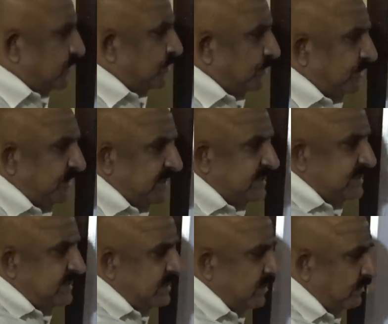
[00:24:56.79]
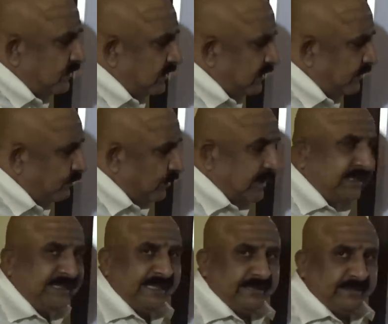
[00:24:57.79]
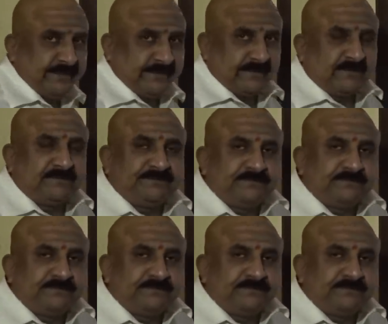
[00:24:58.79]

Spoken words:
So this is the only one technique